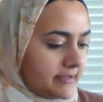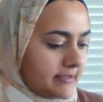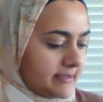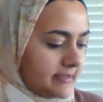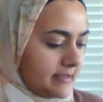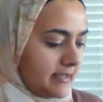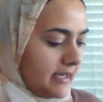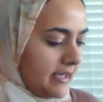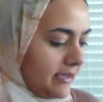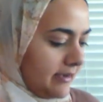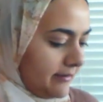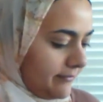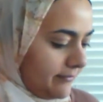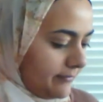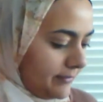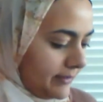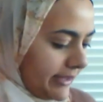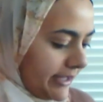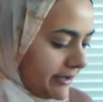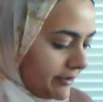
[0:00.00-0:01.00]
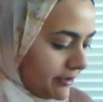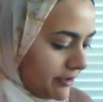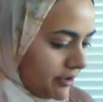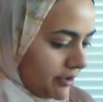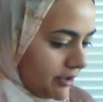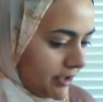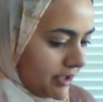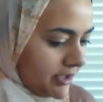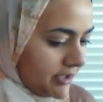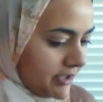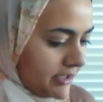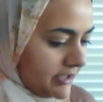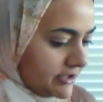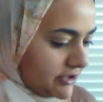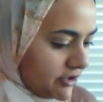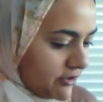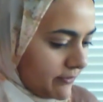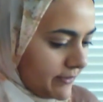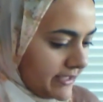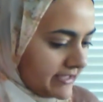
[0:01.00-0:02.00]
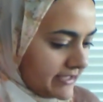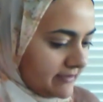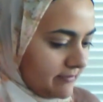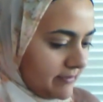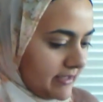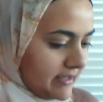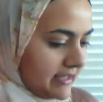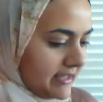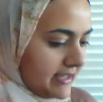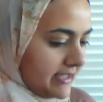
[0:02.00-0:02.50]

letter card is going to be